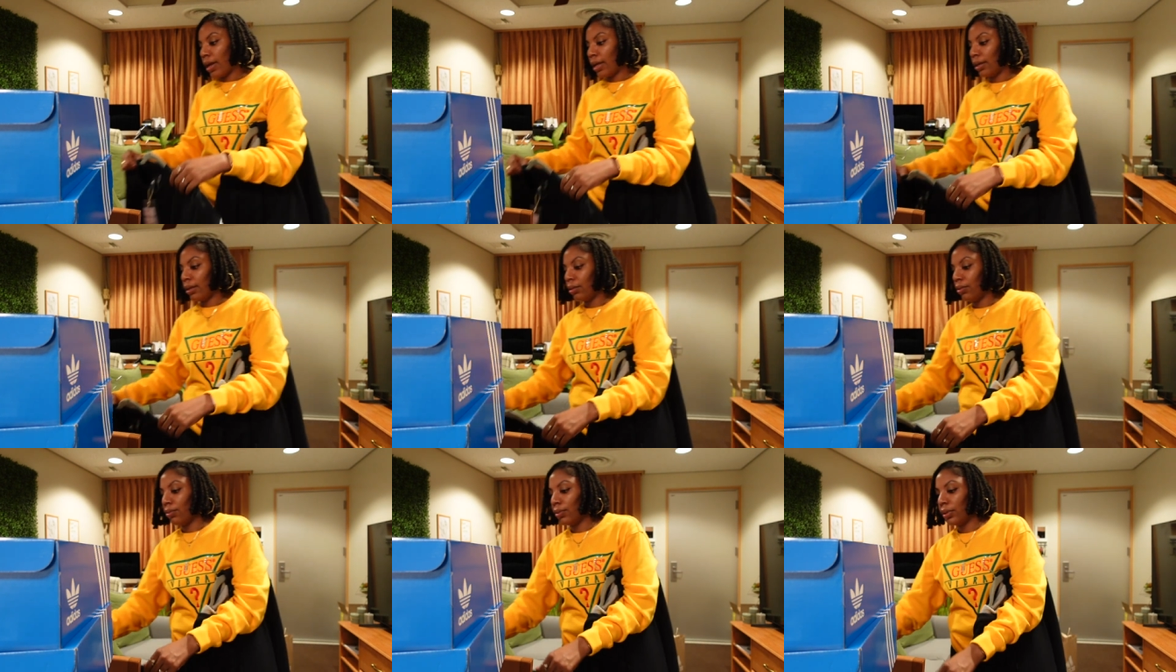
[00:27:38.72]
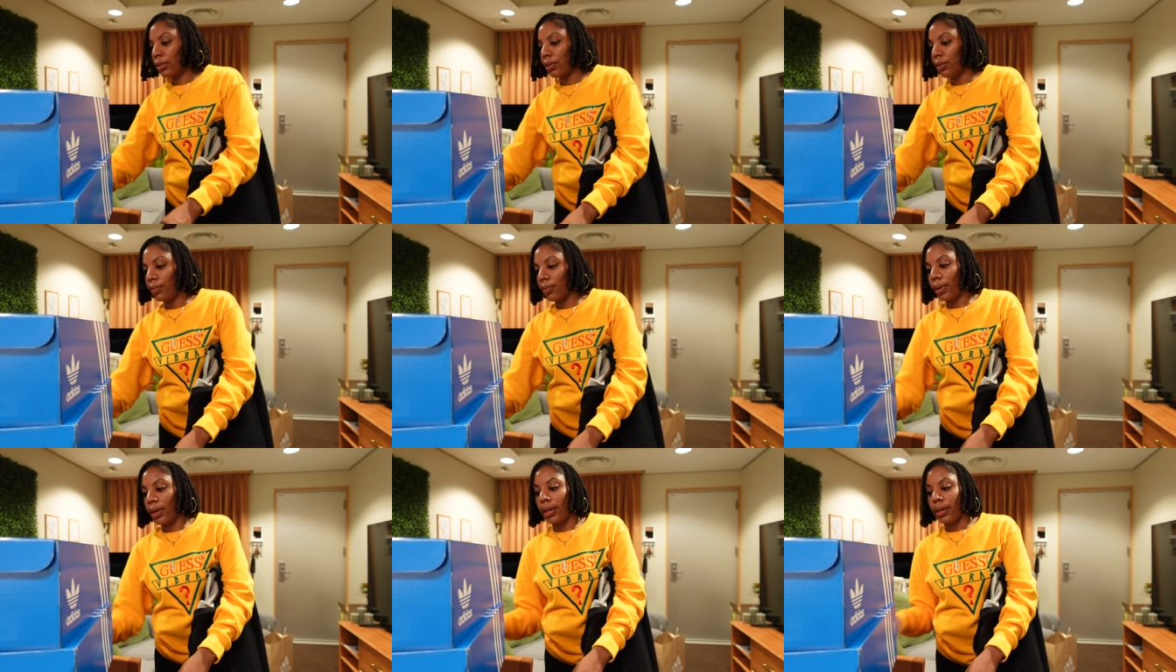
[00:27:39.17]
kind of twists
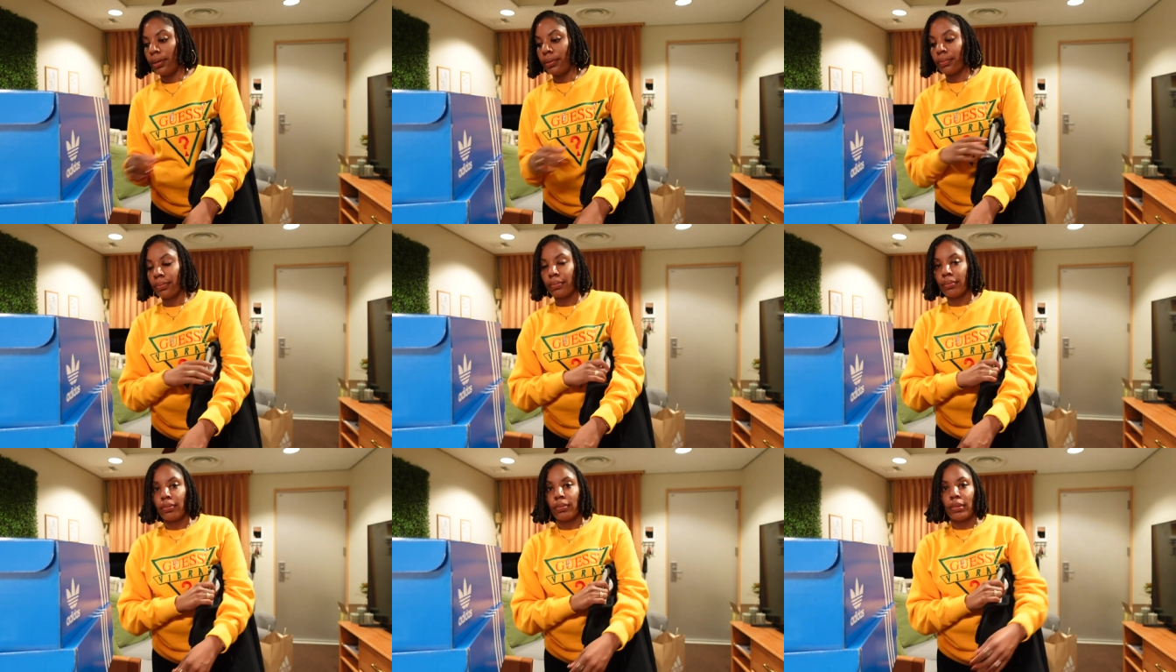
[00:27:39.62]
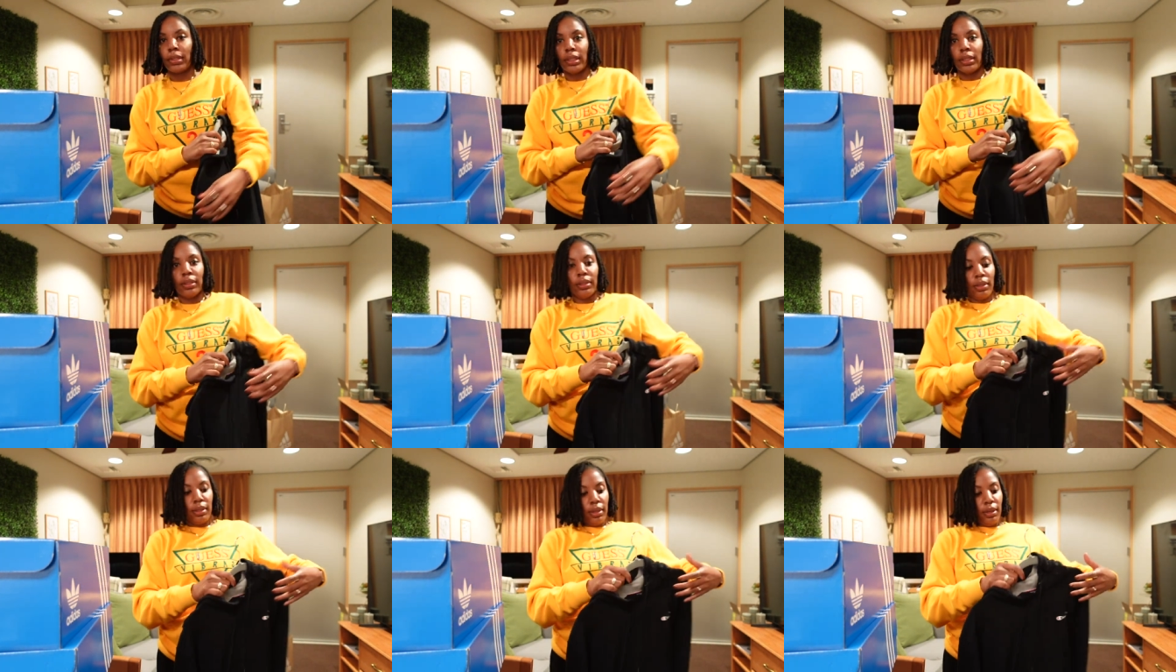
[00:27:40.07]
around.
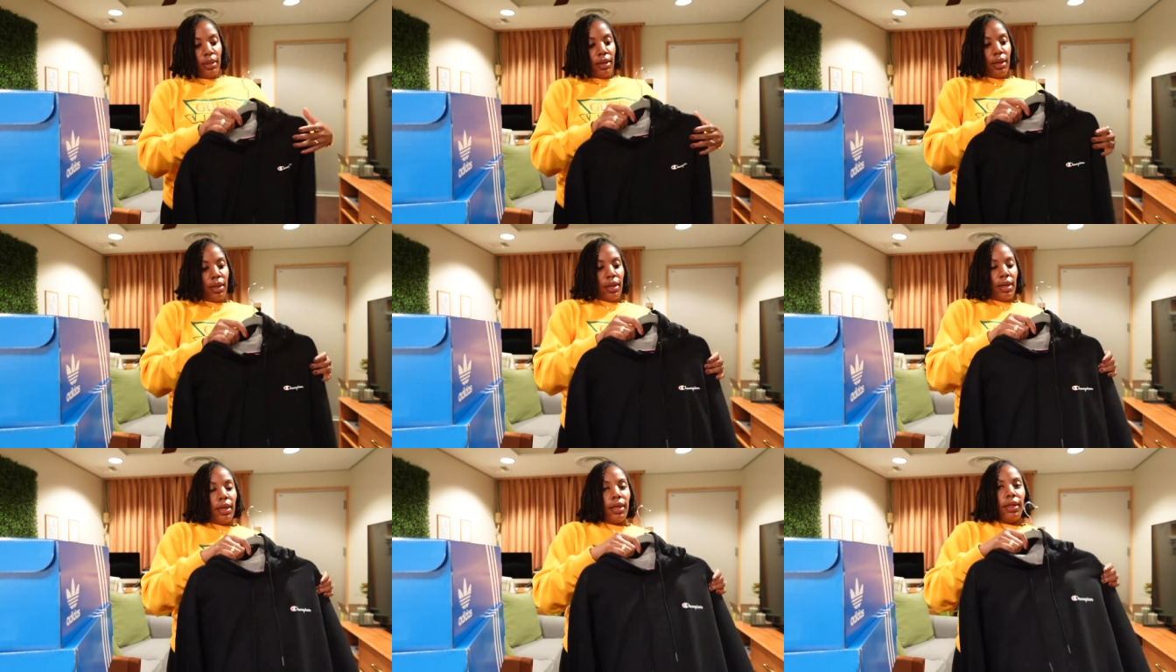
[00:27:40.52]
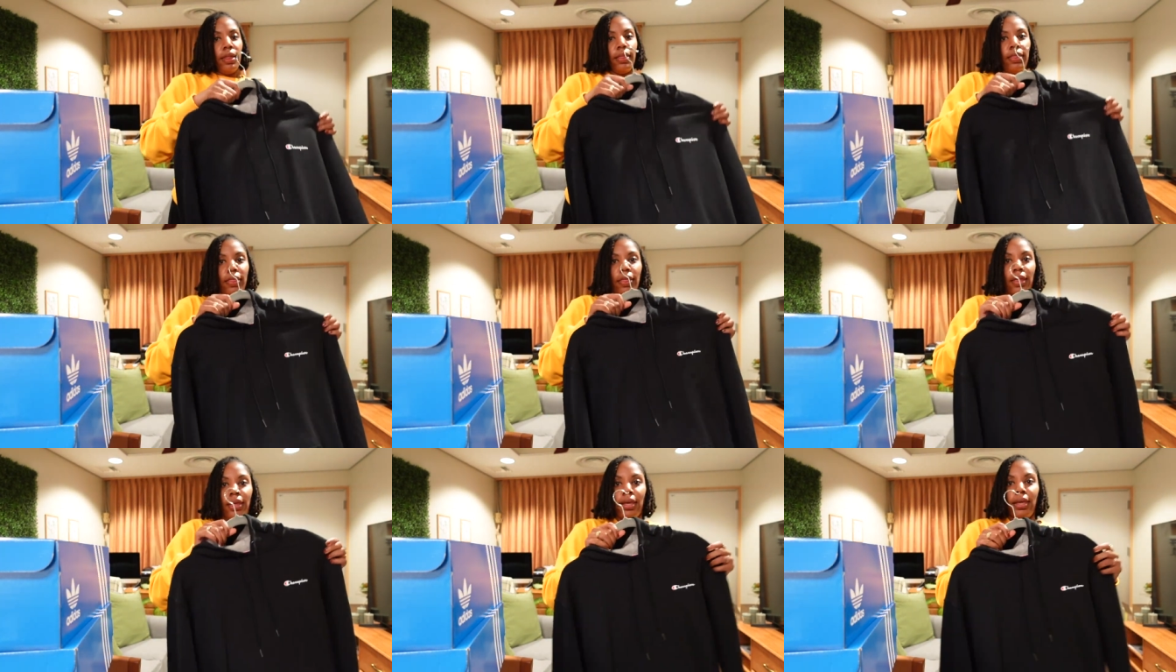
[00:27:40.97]

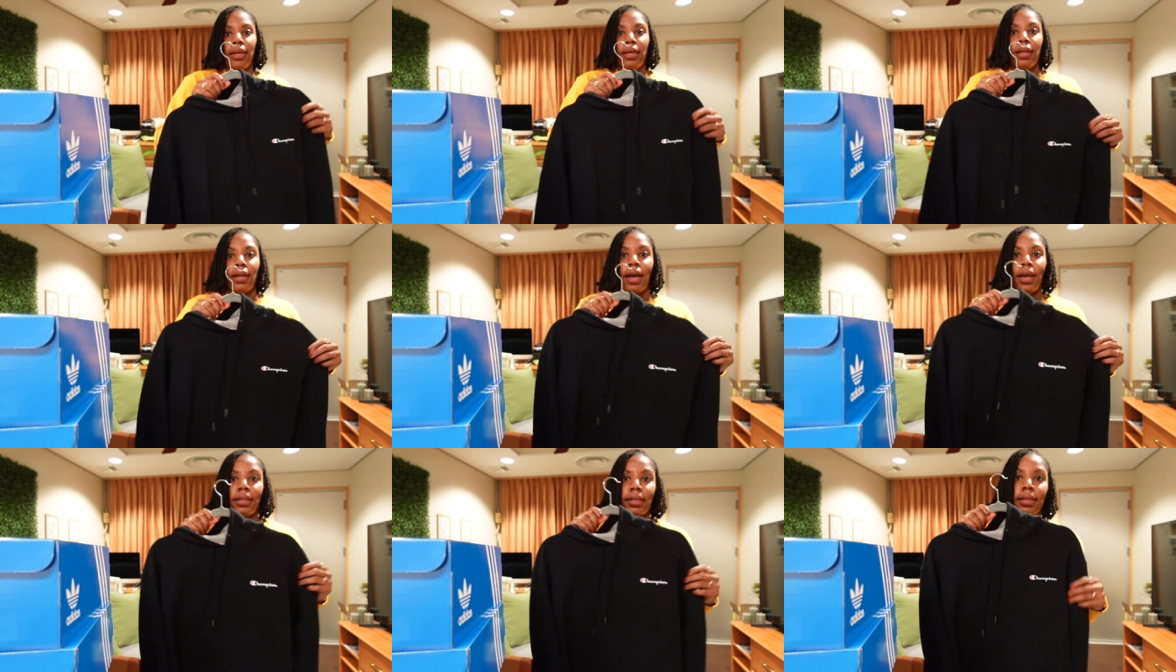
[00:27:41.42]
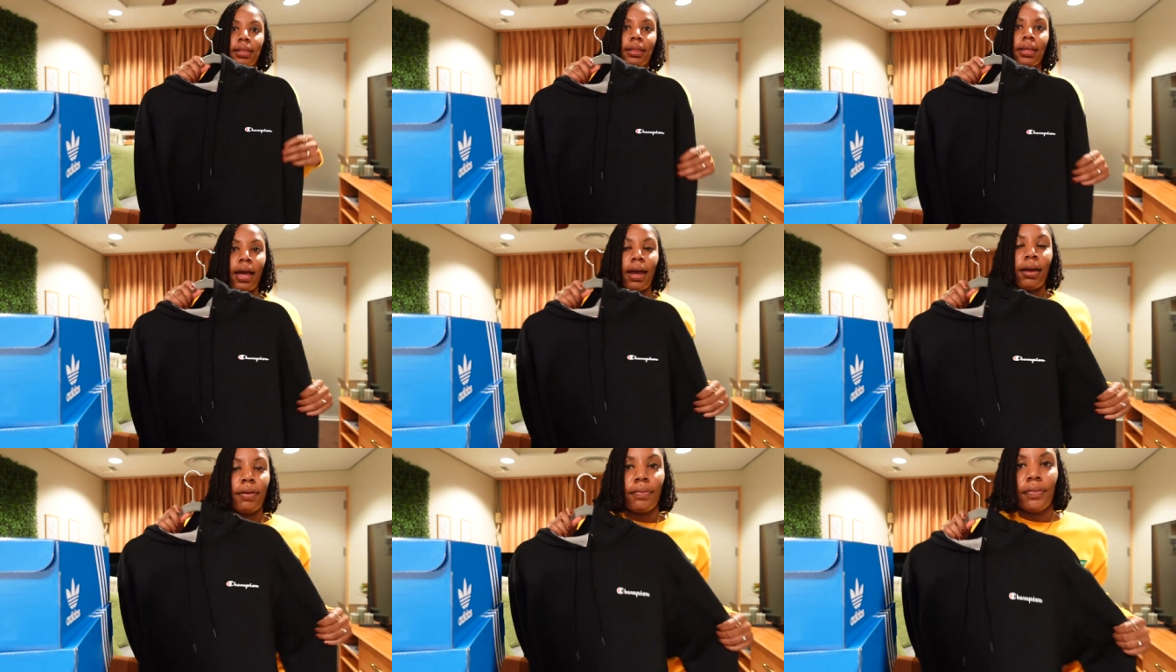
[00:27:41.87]
And then I just
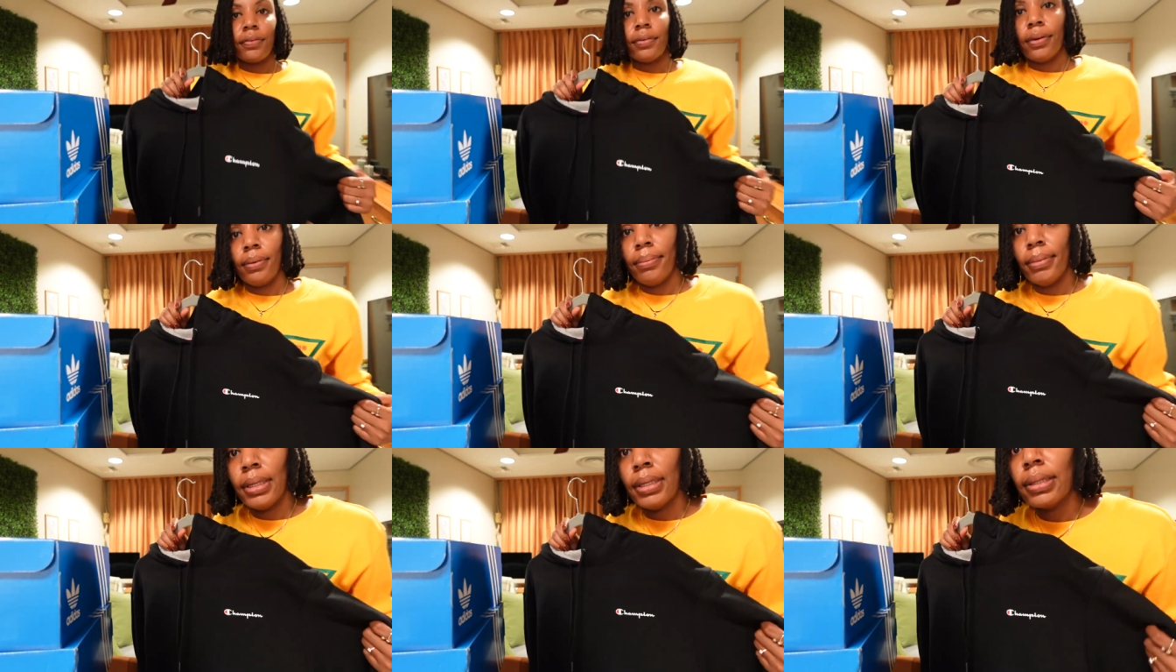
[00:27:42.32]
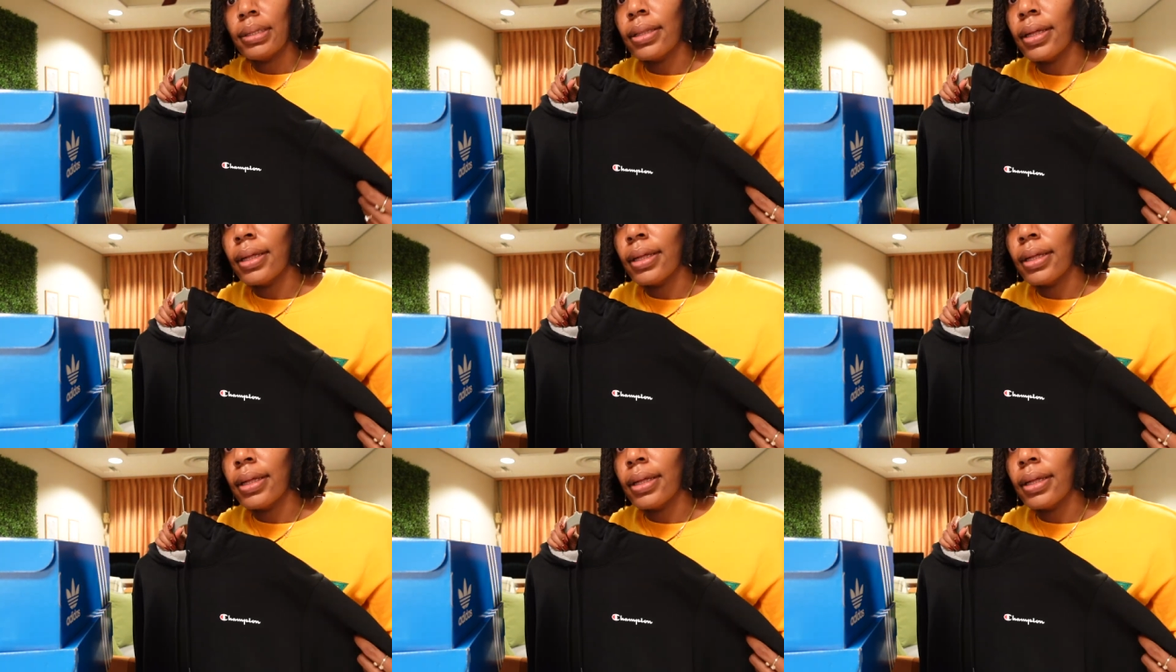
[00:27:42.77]
got from the men's